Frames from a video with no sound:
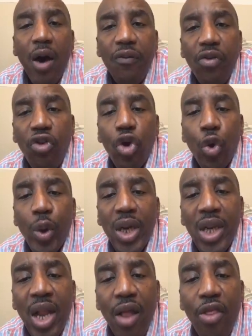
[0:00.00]
of
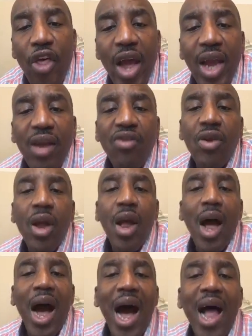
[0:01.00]
doing things.
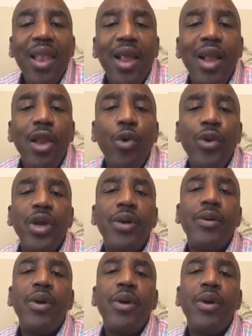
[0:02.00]
Hallelujah.